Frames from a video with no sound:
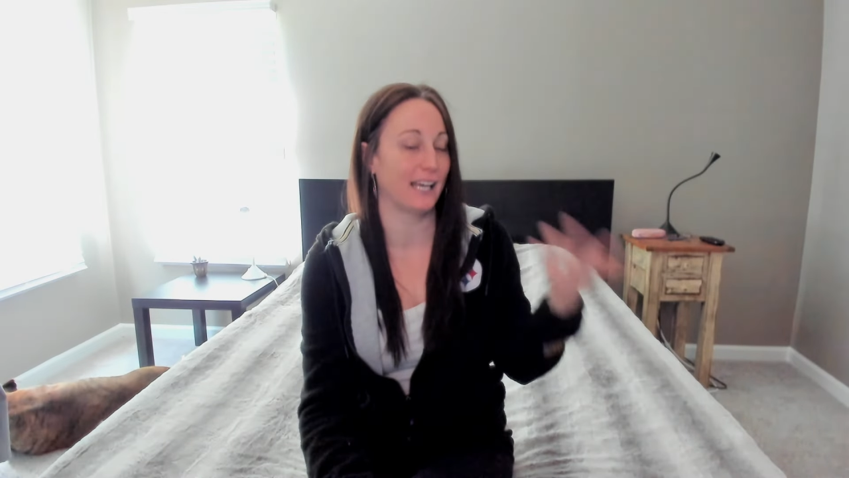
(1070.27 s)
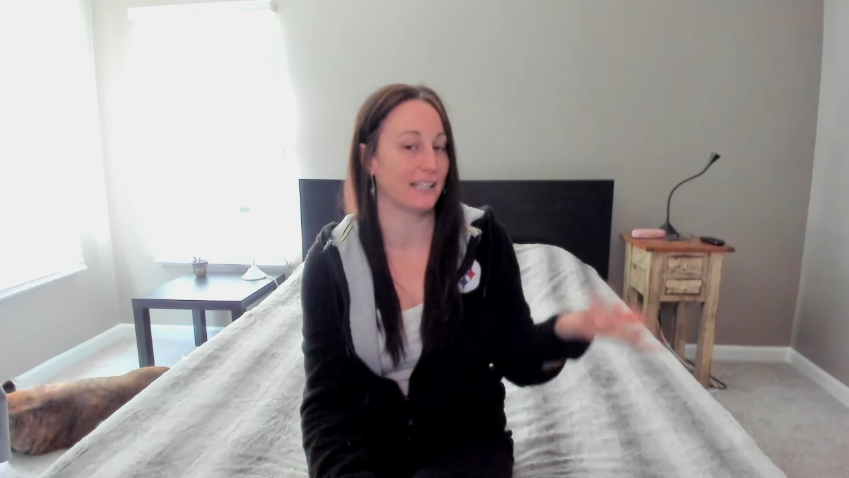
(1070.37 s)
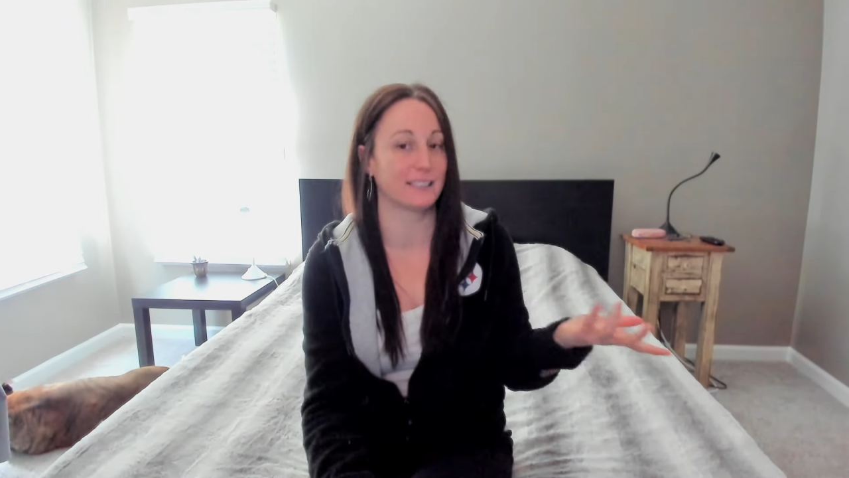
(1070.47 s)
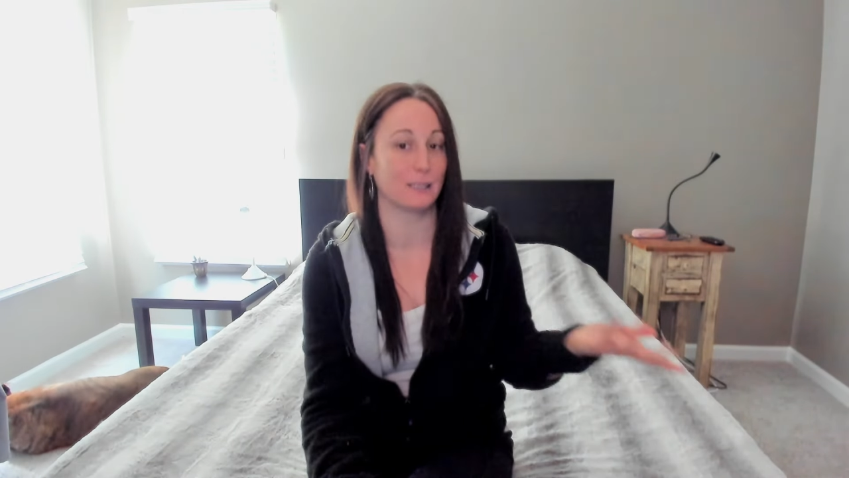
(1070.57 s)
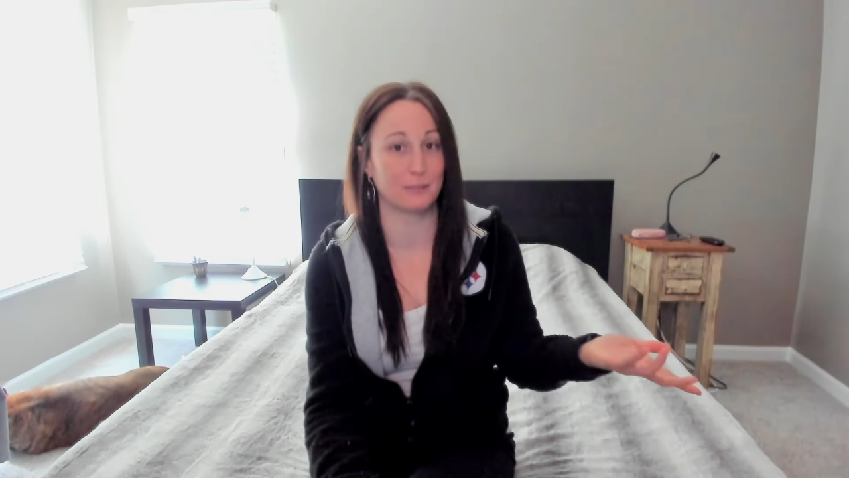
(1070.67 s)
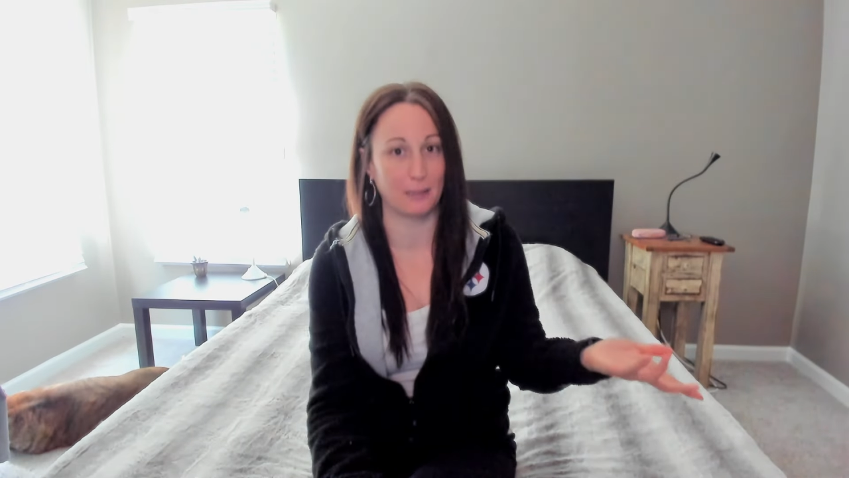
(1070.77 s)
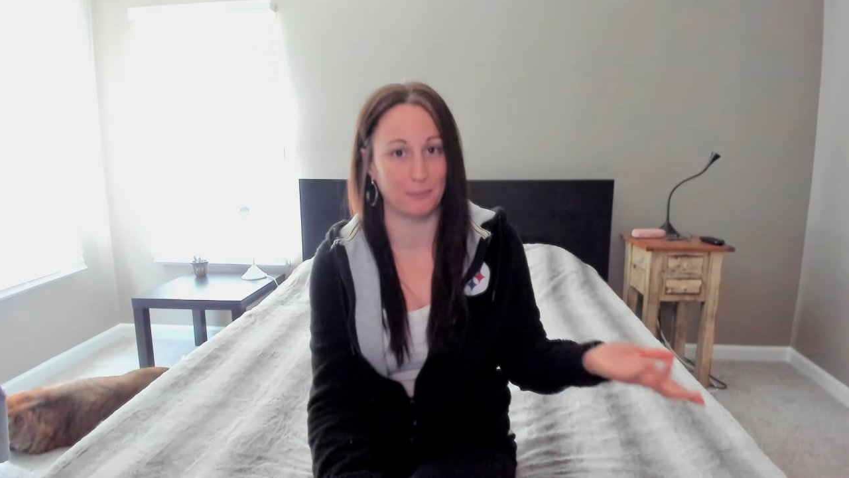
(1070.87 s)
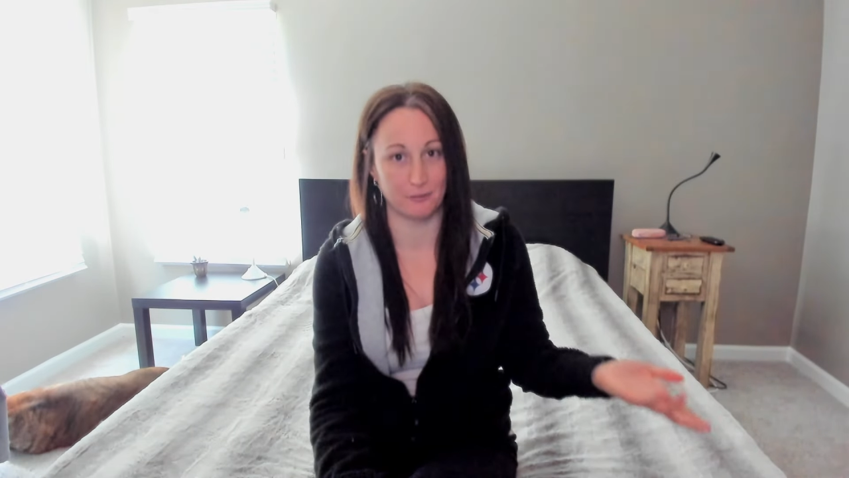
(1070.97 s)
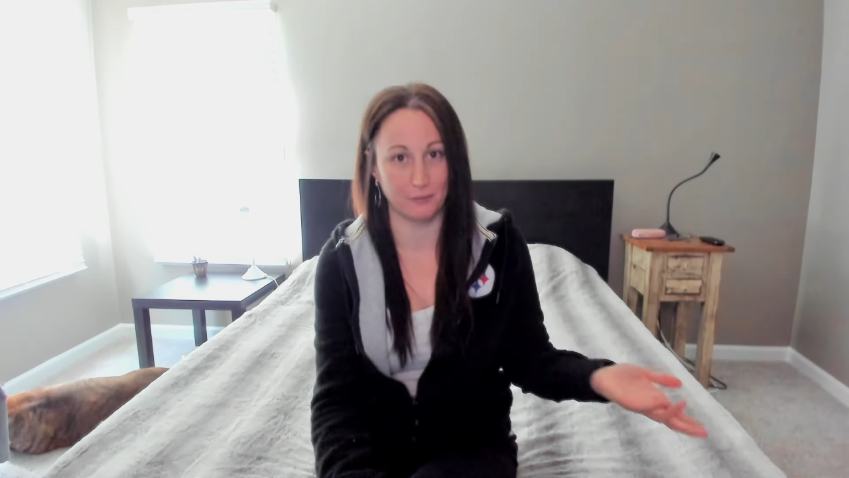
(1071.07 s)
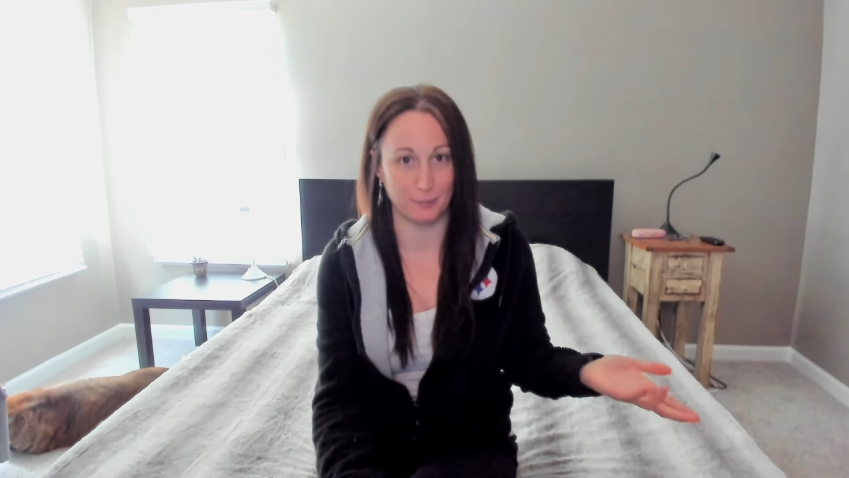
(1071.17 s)
has some
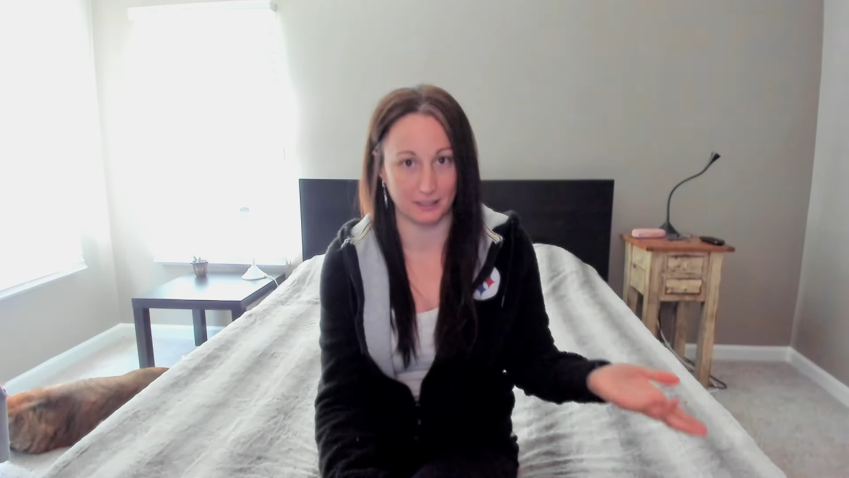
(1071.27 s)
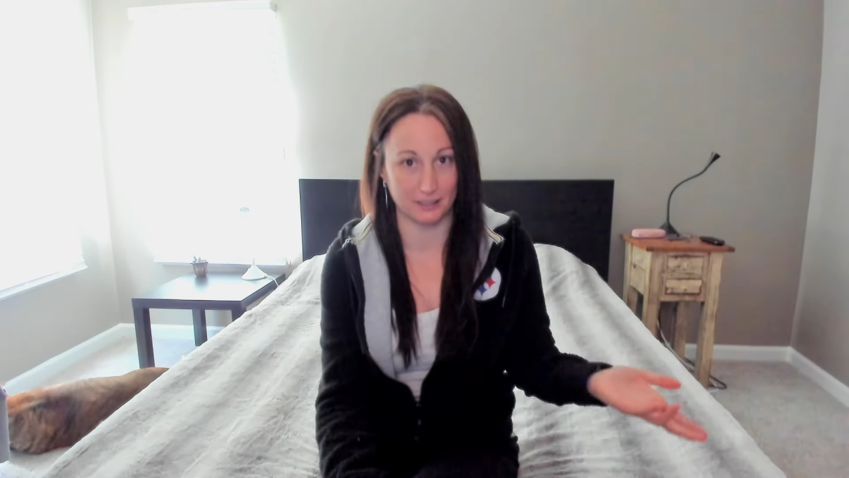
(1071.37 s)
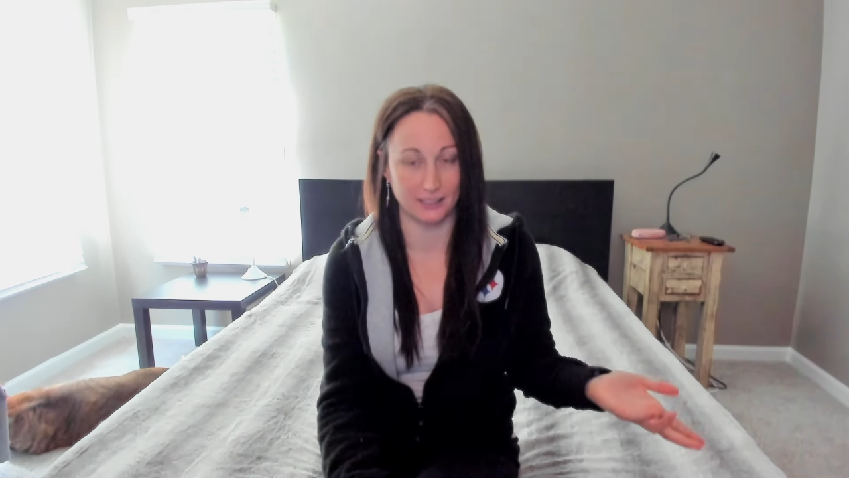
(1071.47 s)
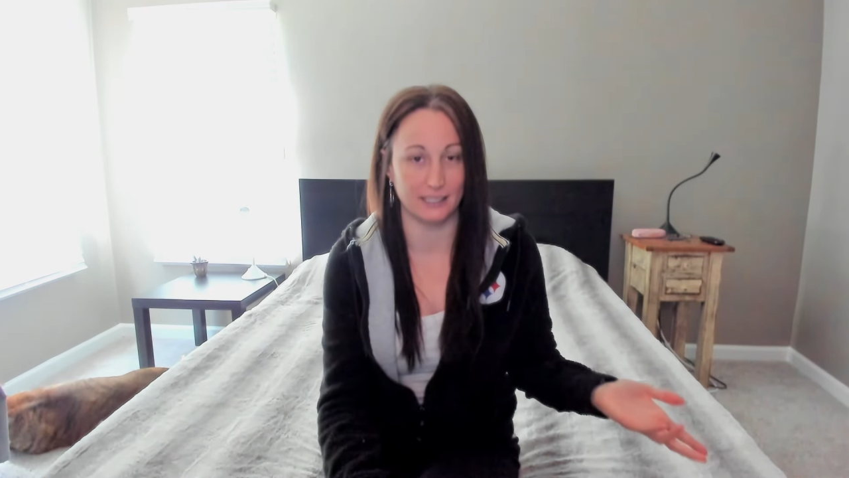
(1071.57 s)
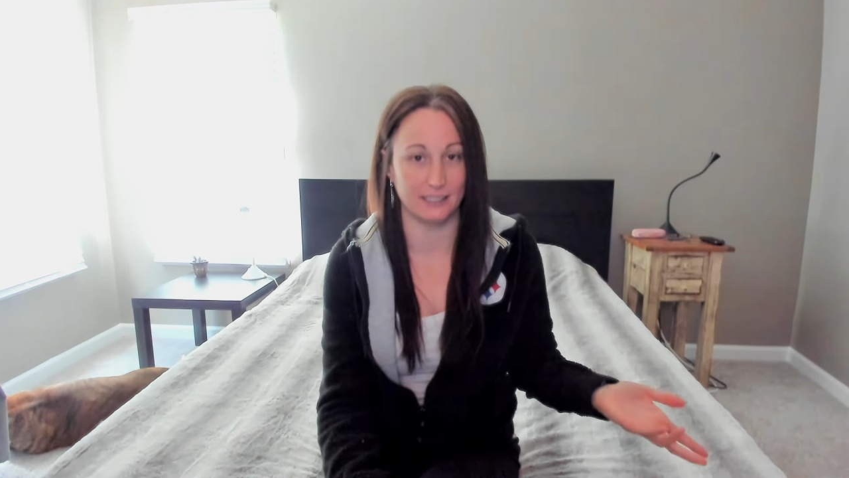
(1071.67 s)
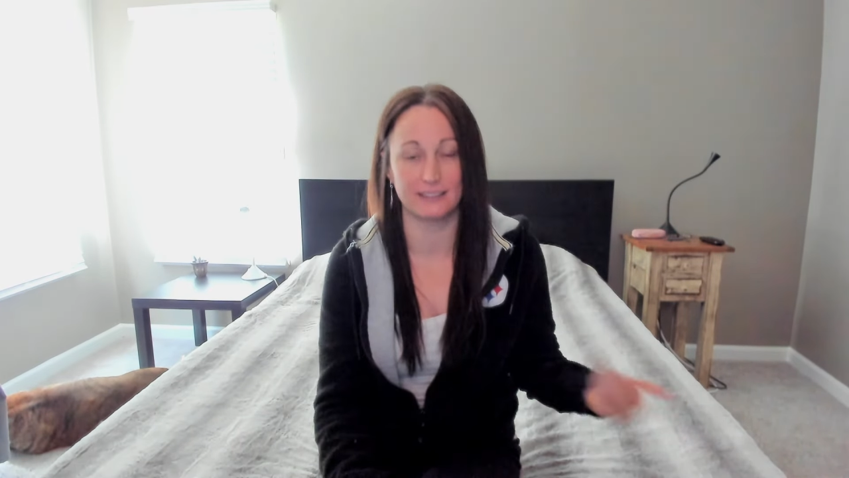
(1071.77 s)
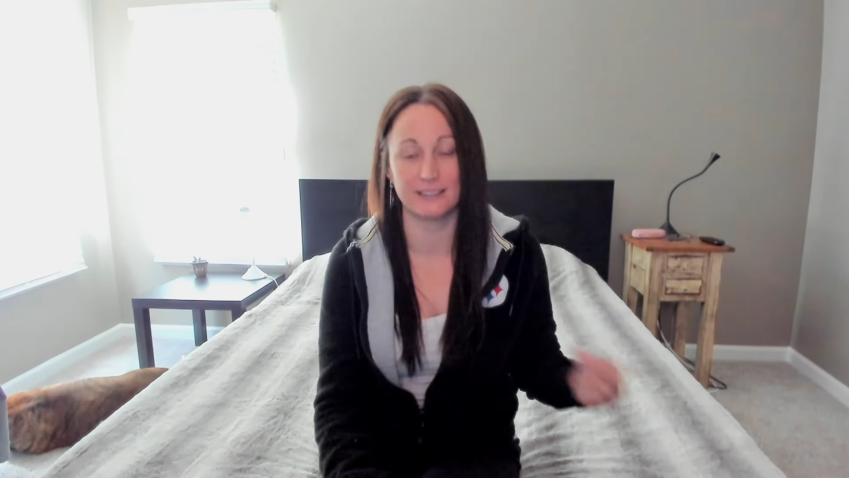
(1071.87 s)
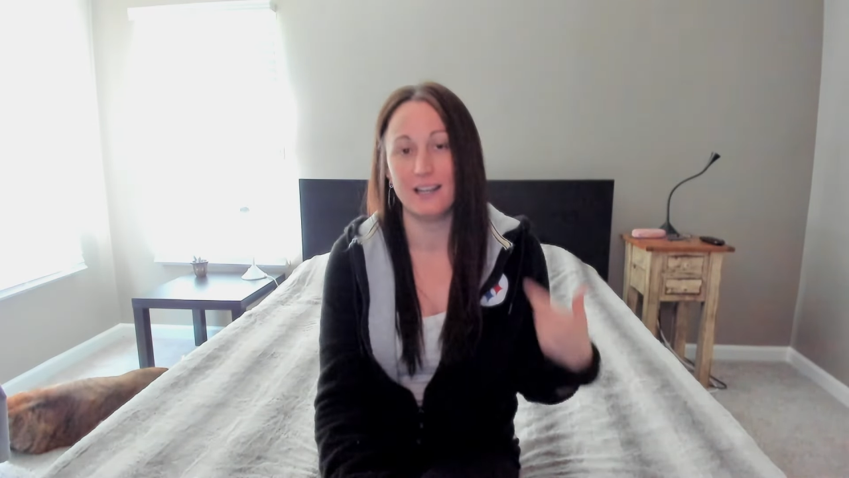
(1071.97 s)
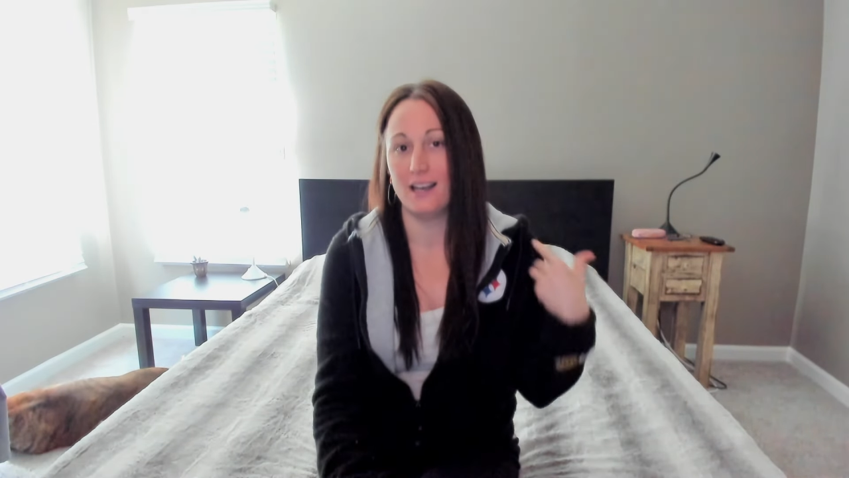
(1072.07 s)
type of abilities